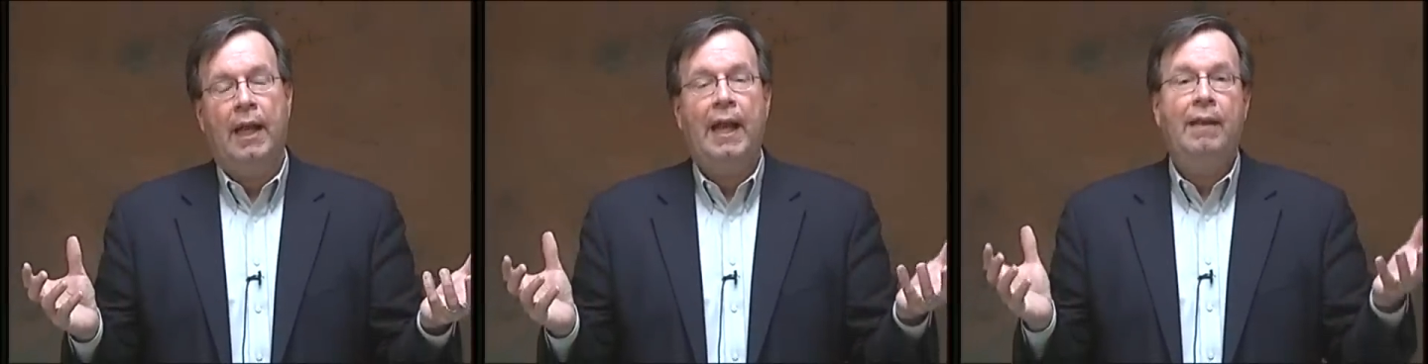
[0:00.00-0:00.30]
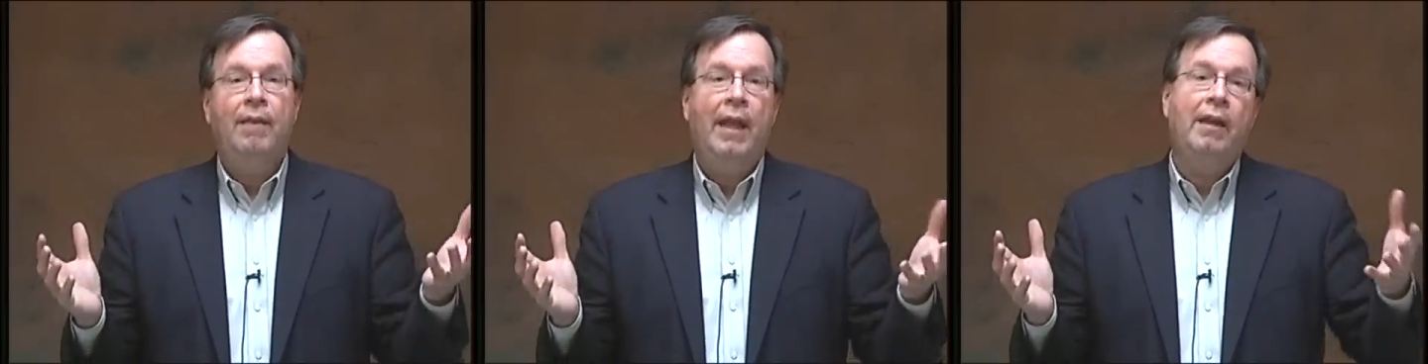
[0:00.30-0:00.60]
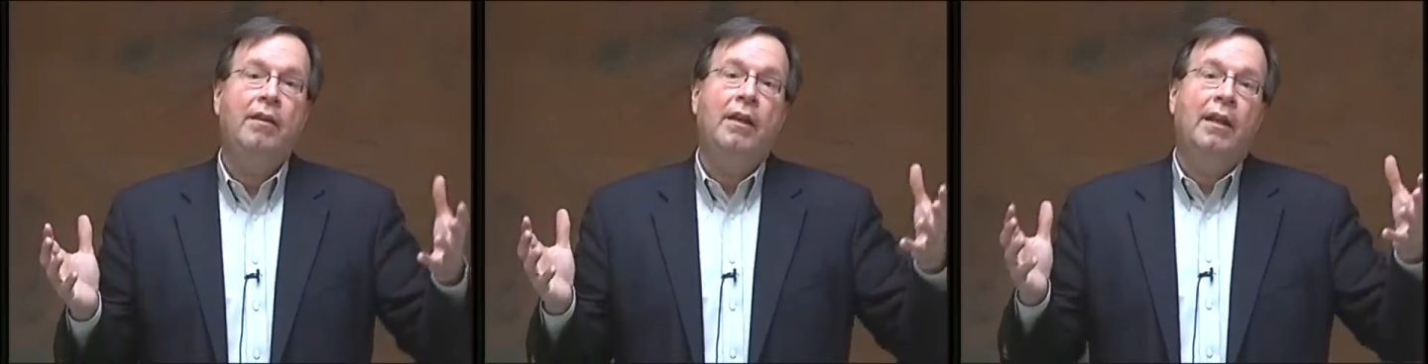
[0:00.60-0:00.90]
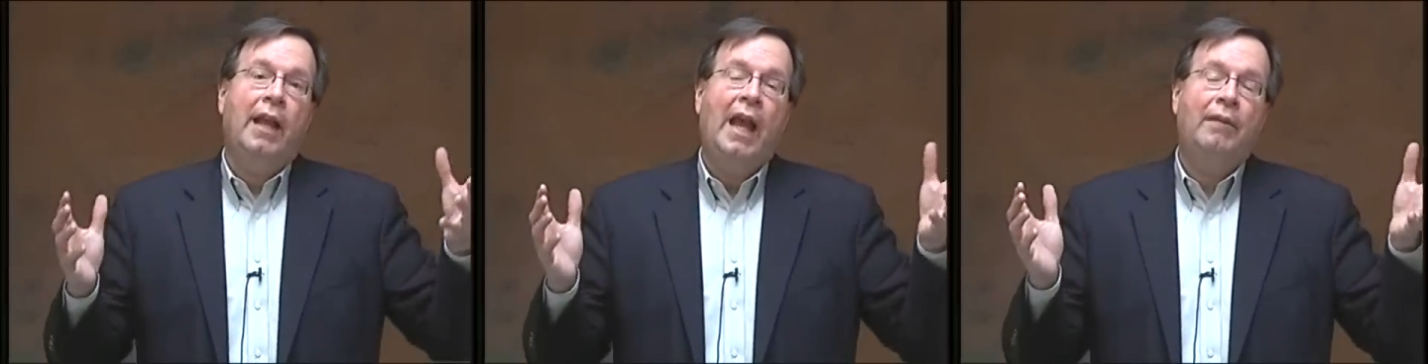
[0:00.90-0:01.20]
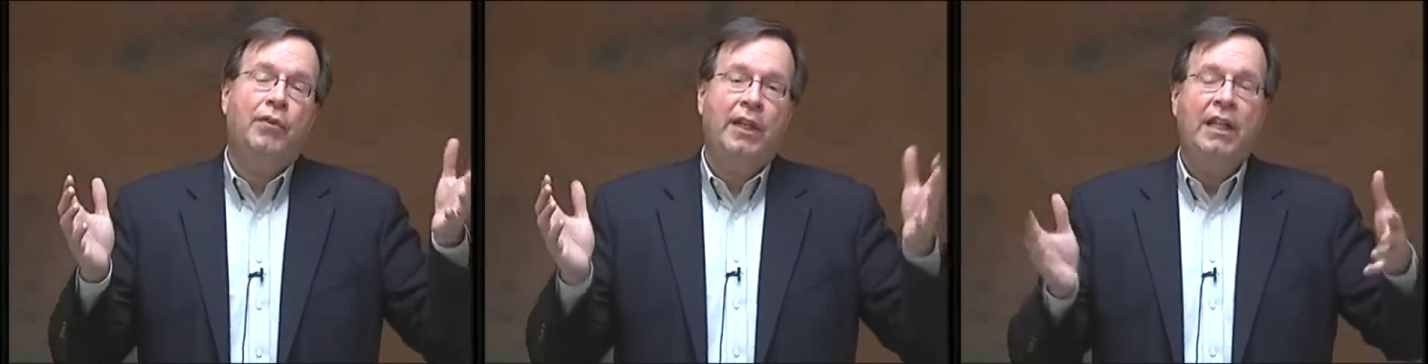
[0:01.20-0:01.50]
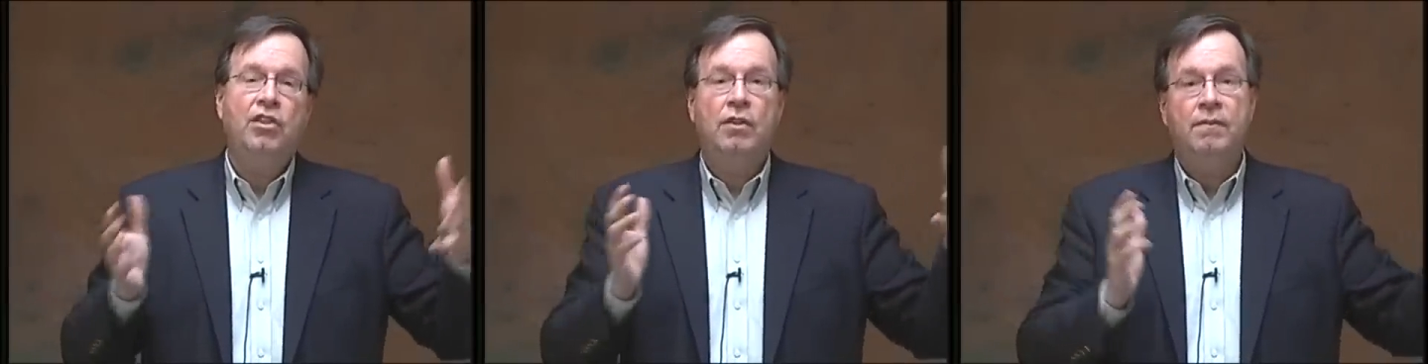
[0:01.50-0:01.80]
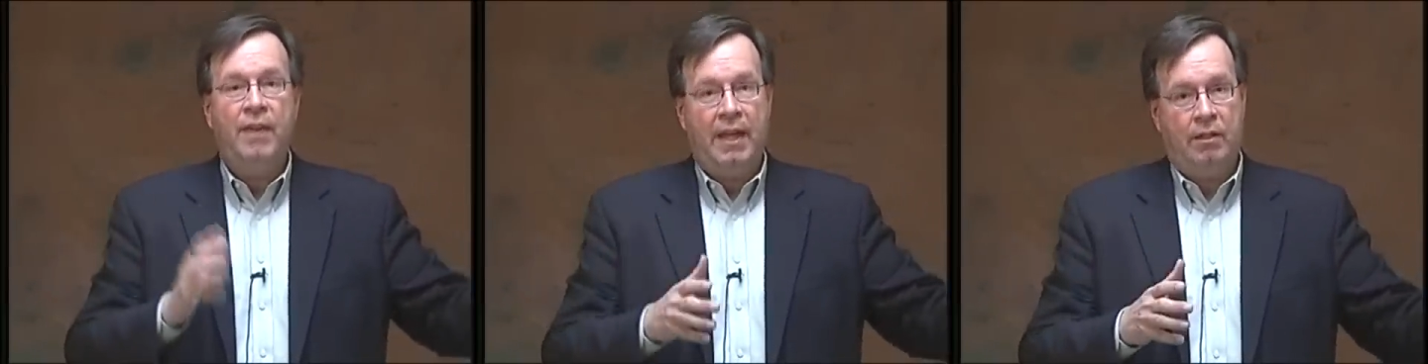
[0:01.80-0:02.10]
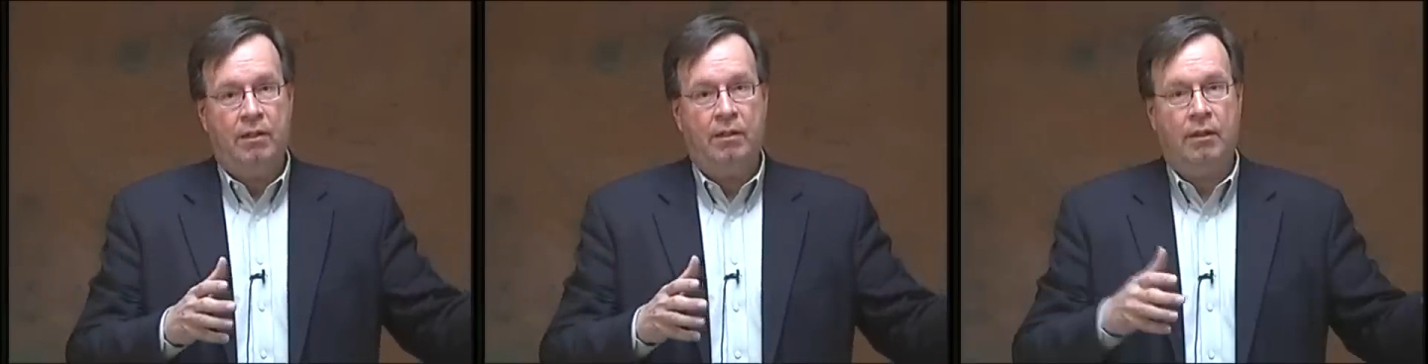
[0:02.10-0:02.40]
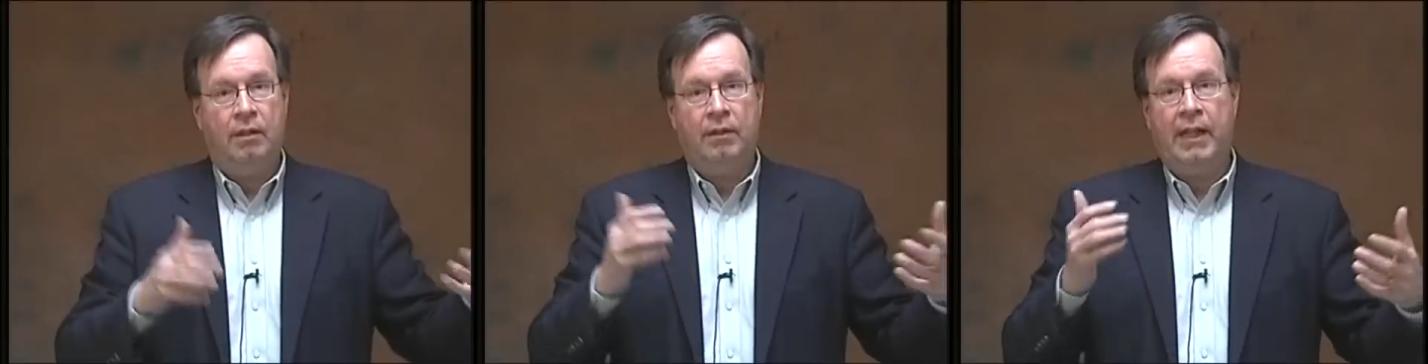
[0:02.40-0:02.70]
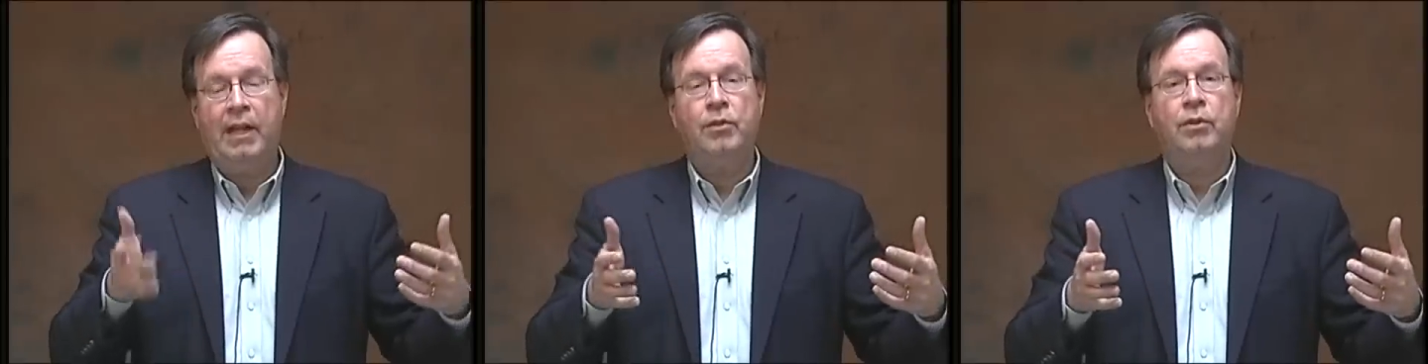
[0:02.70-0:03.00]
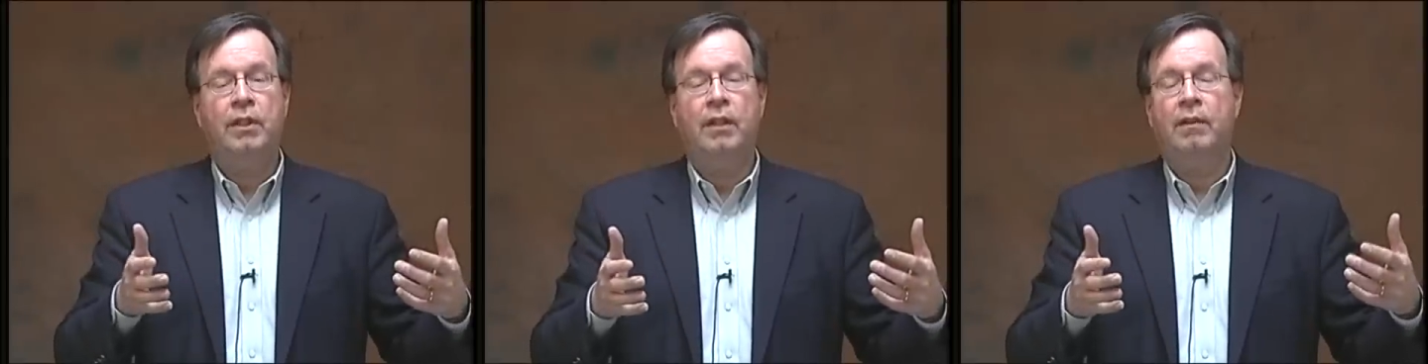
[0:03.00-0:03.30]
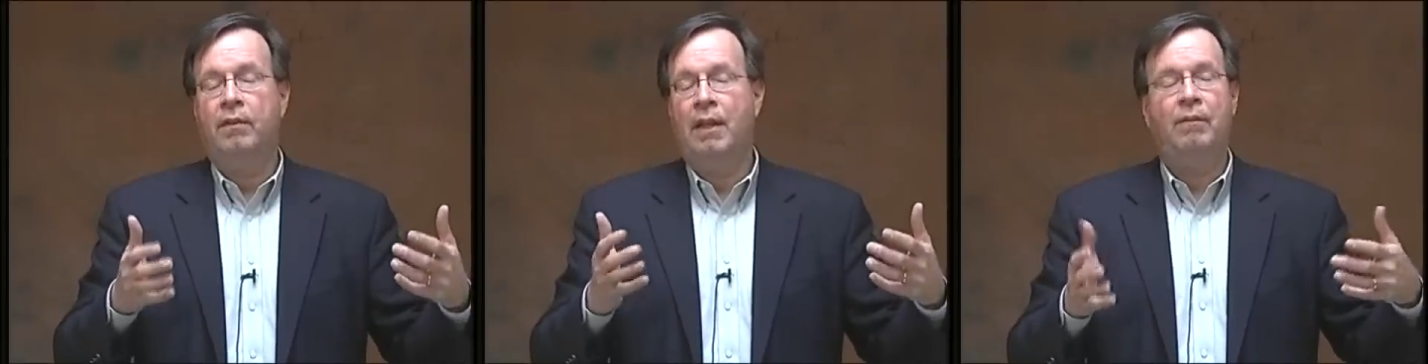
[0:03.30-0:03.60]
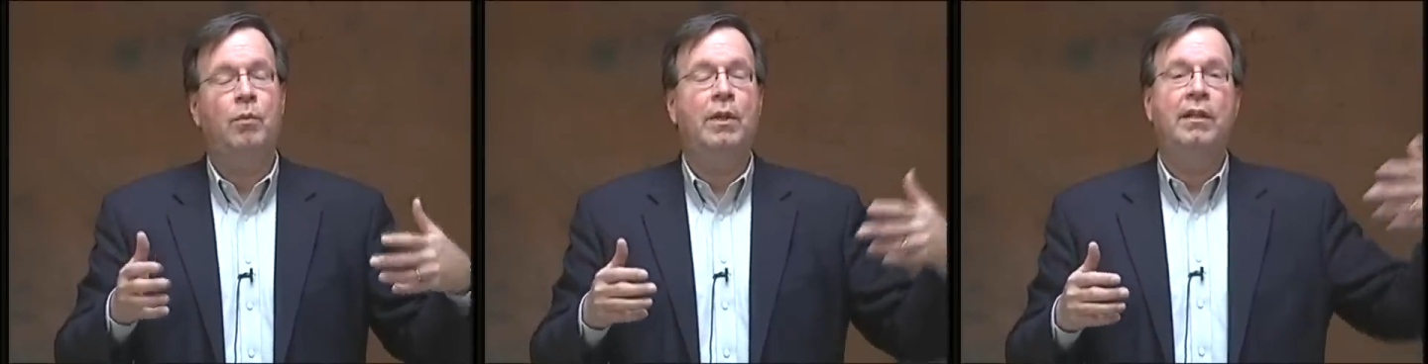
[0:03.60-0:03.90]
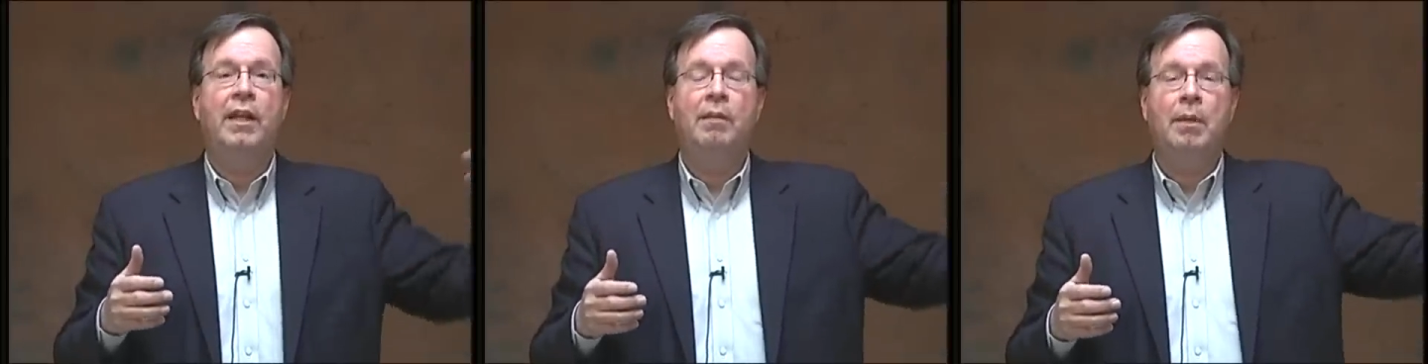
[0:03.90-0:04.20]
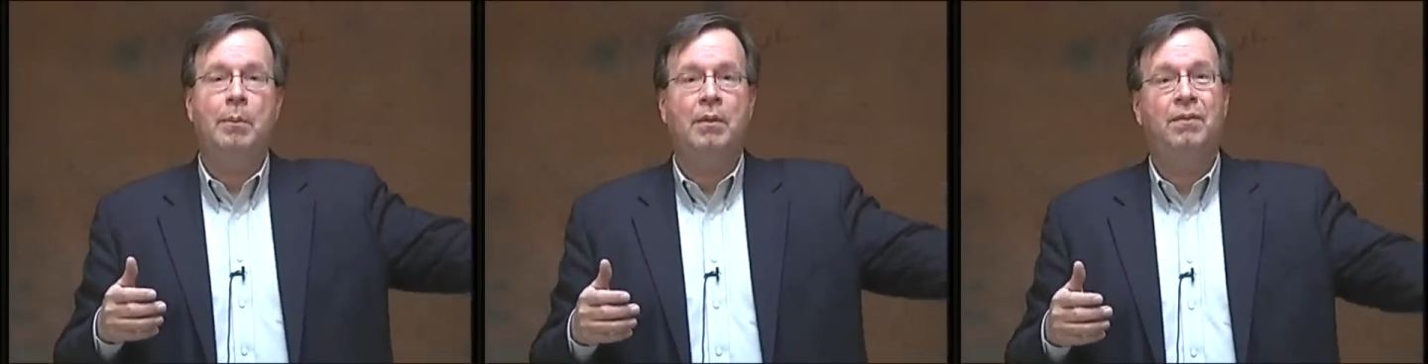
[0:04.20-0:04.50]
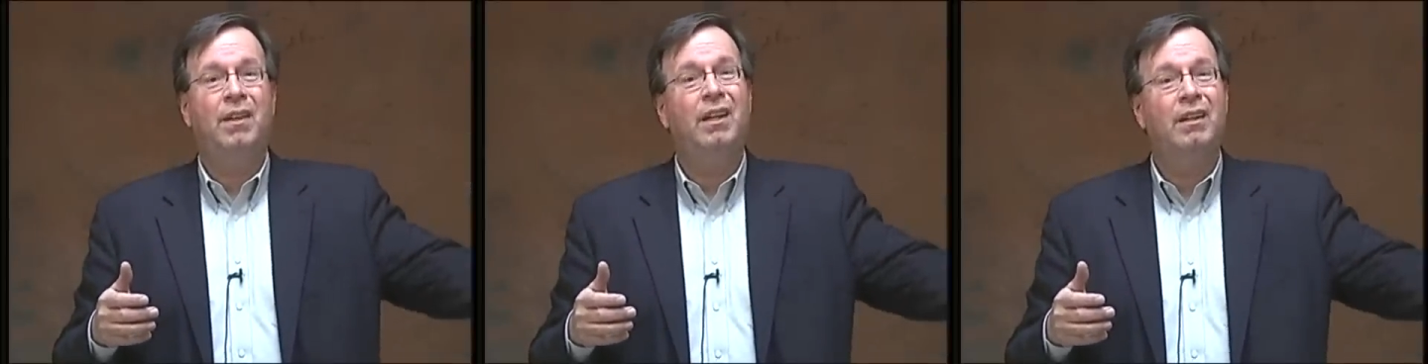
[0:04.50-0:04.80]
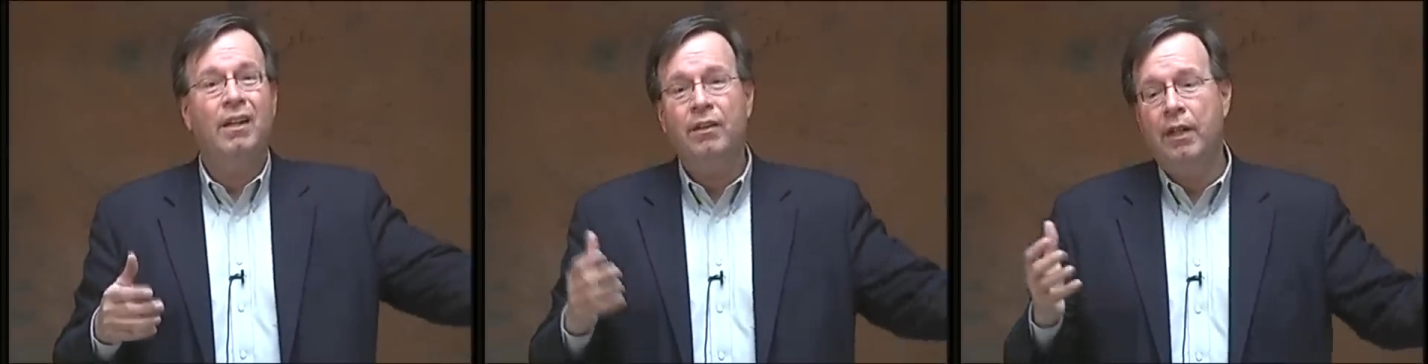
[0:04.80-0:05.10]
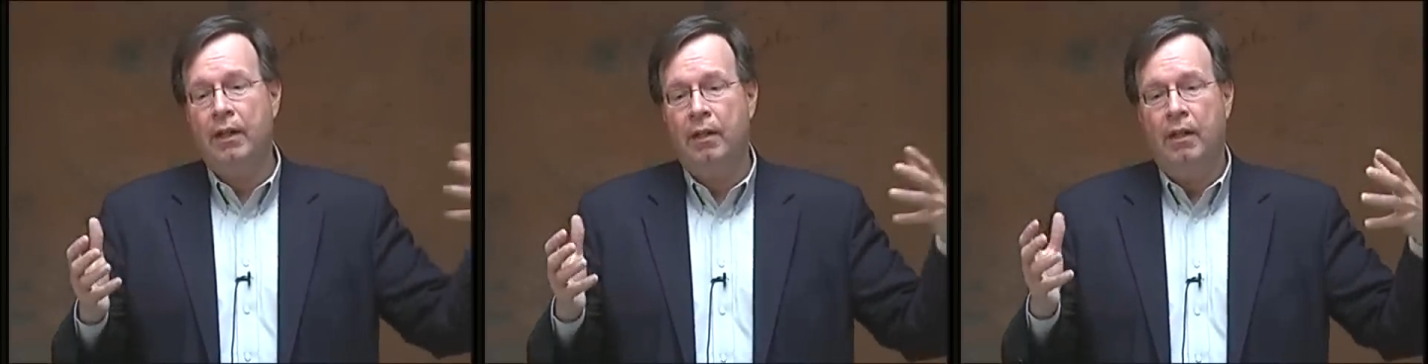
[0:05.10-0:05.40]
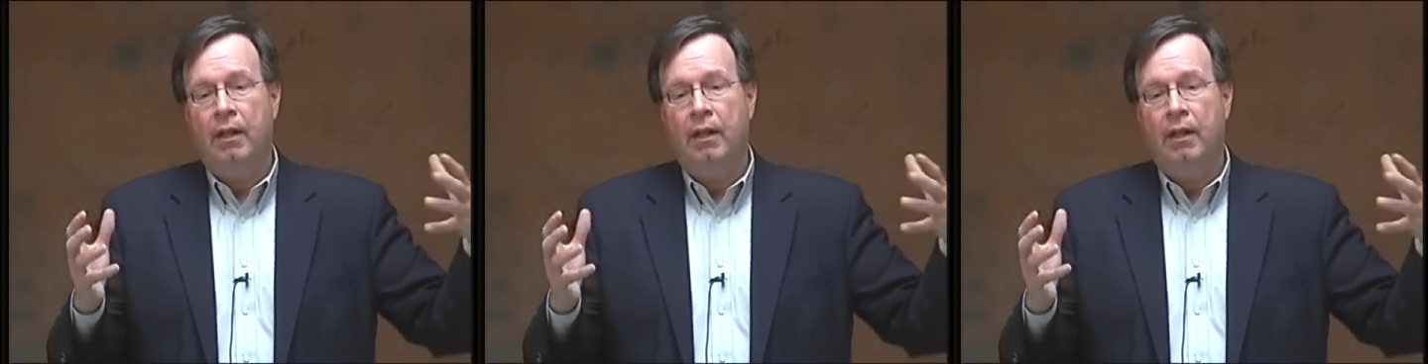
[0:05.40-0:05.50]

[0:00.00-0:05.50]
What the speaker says: And then after each event, a casualty, a theft one day, maybe a flood another day,